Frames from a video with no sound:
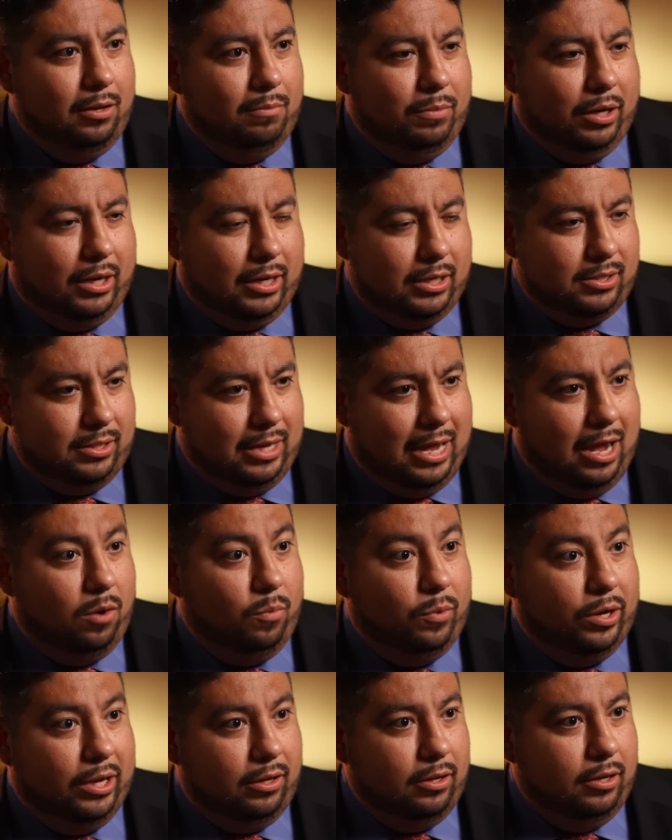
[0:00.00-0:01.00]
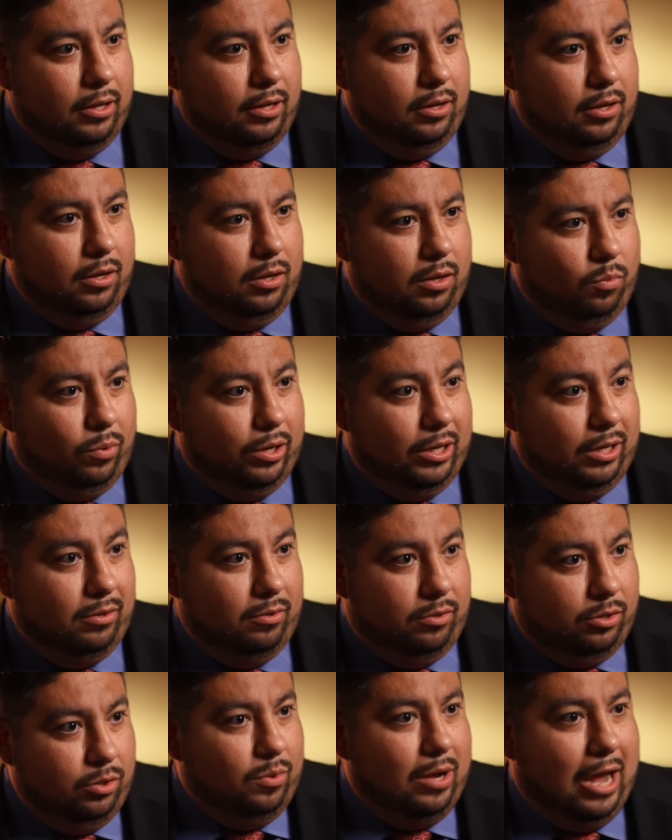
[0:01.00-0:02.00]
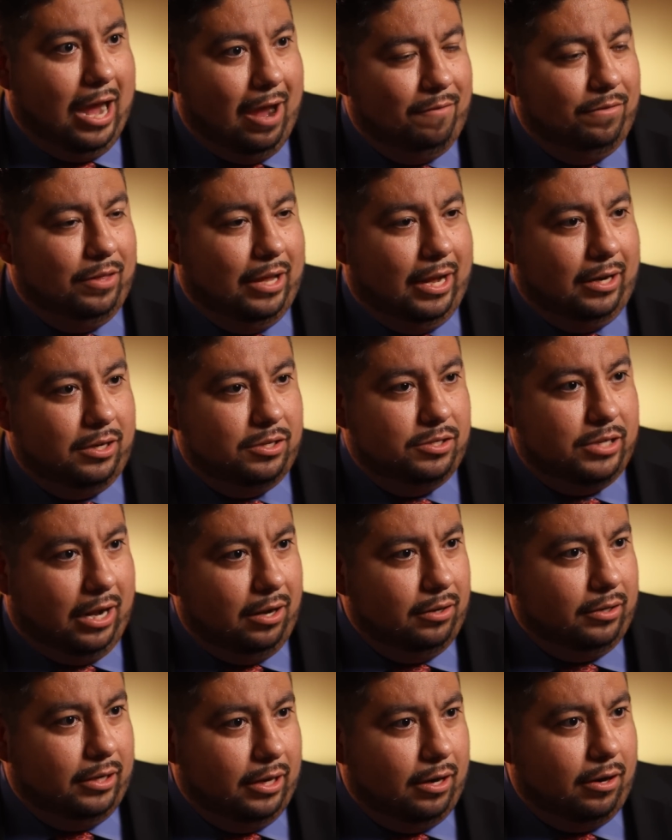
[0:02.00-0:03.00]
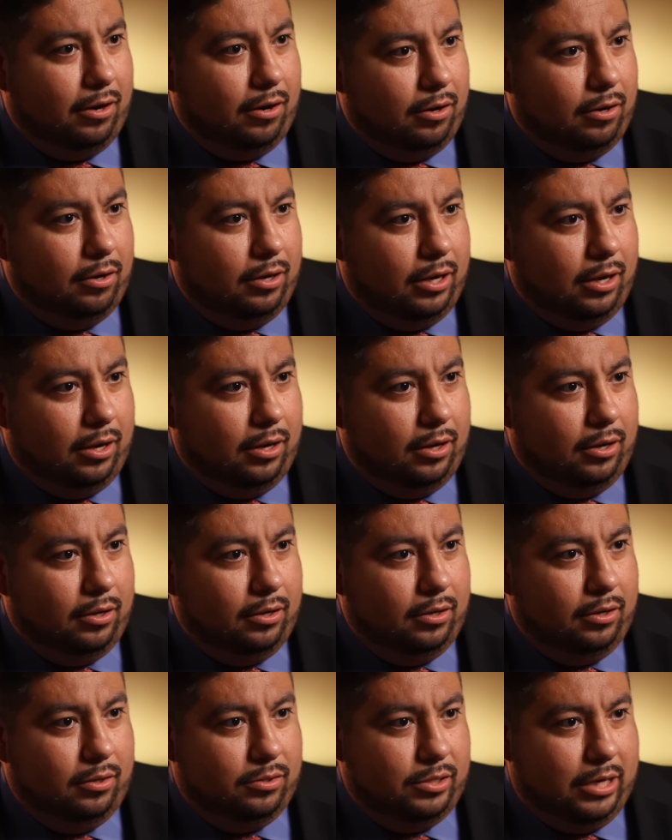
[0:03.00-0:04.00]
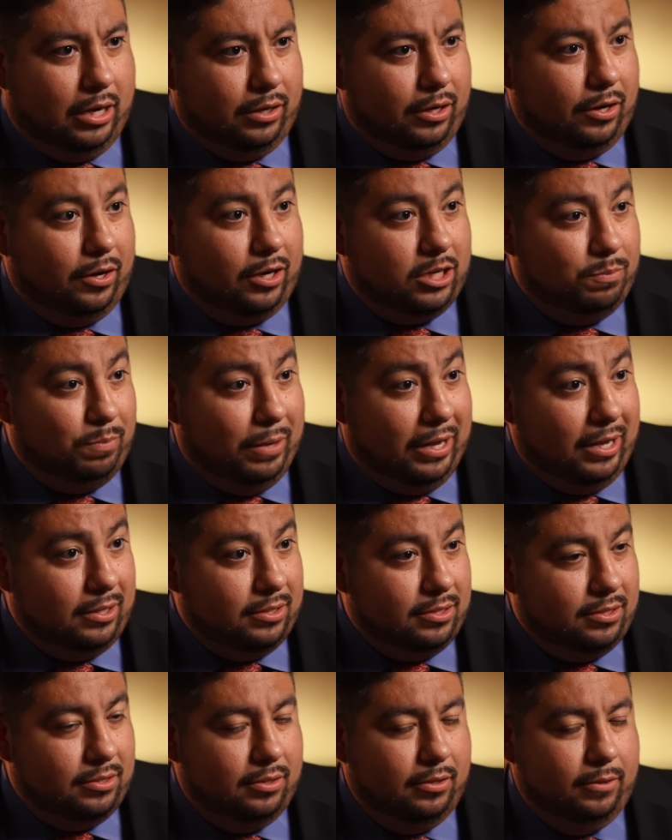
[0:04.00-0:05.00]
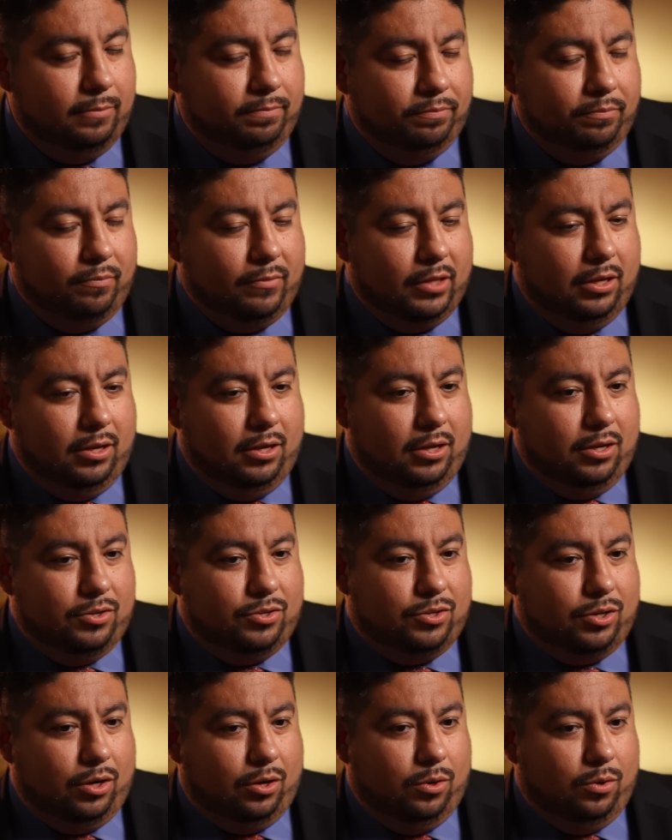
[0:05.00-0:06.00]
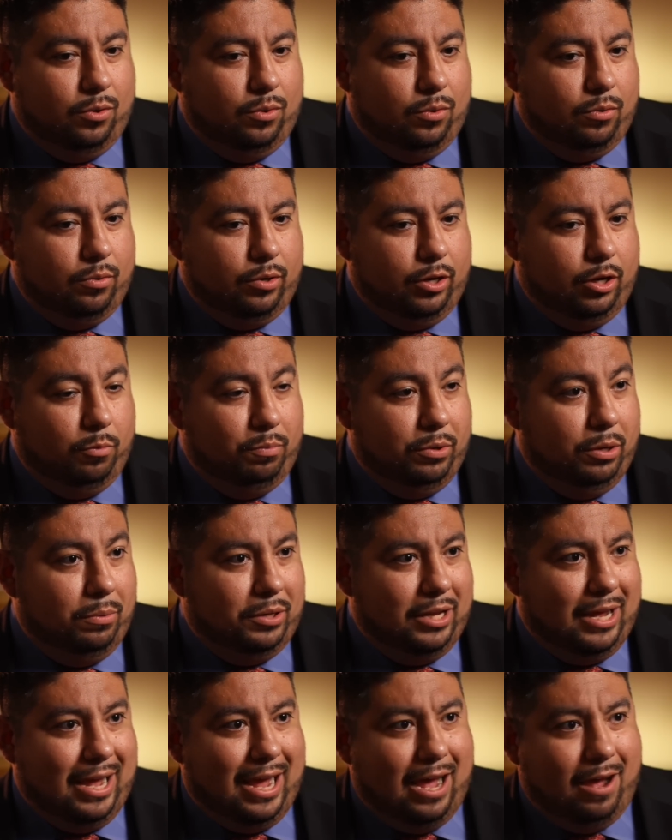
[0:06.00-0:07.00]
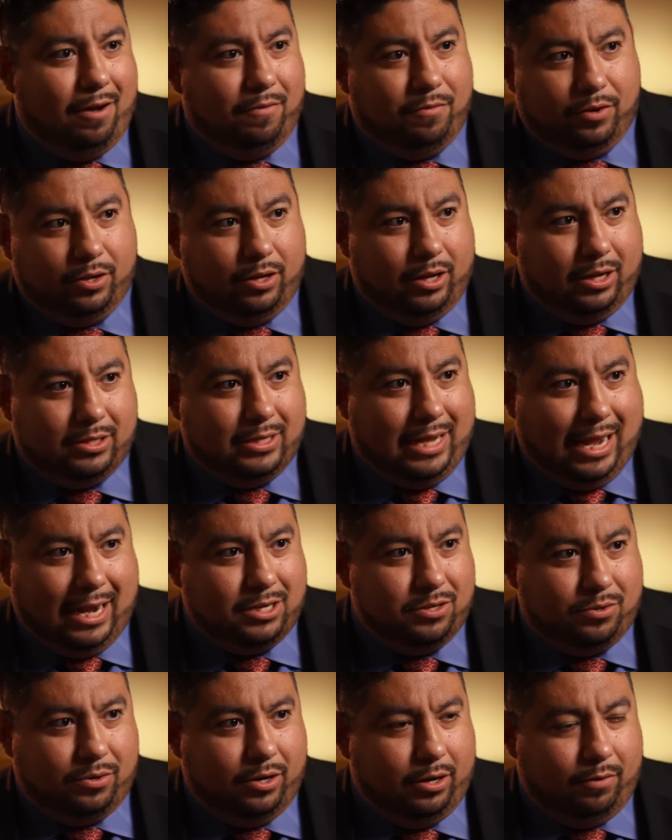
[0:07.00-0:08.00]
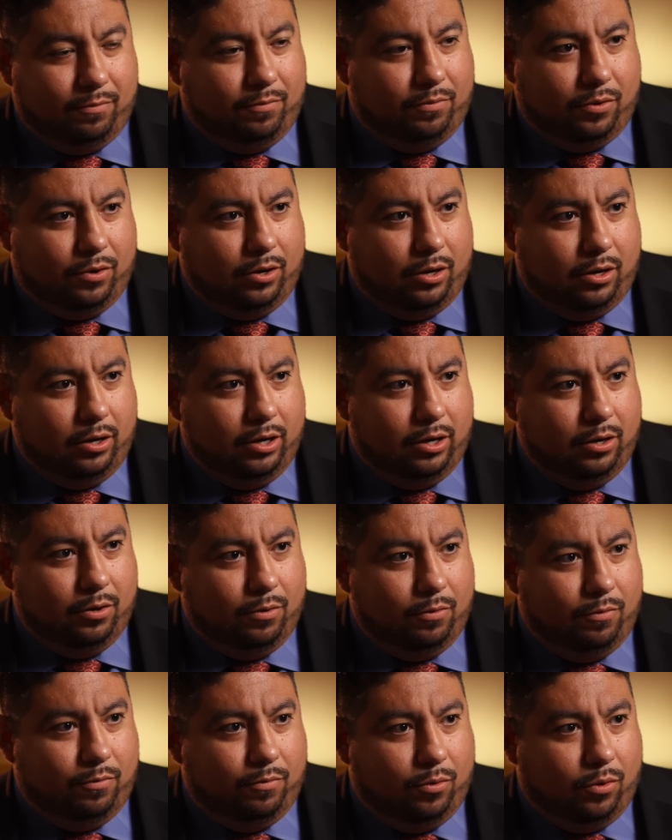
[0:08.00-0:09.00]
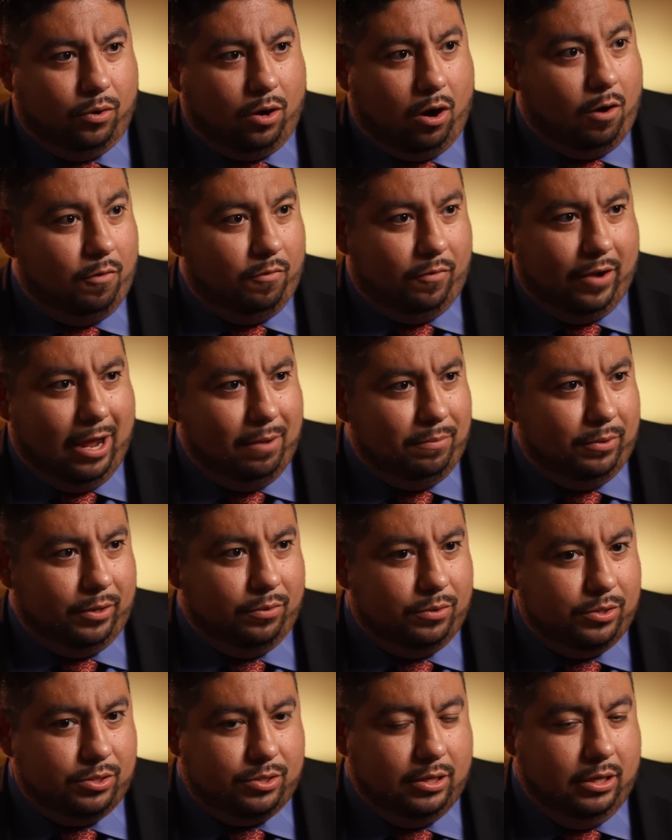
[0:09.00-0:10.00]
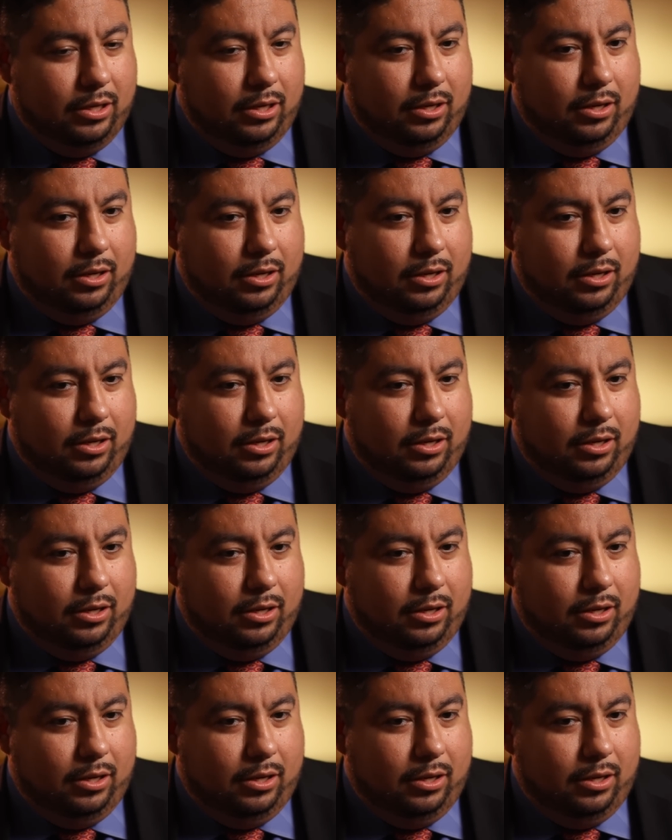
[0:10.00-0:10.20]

because now we do have that childcare expense. So be able to have a tax credit for our family was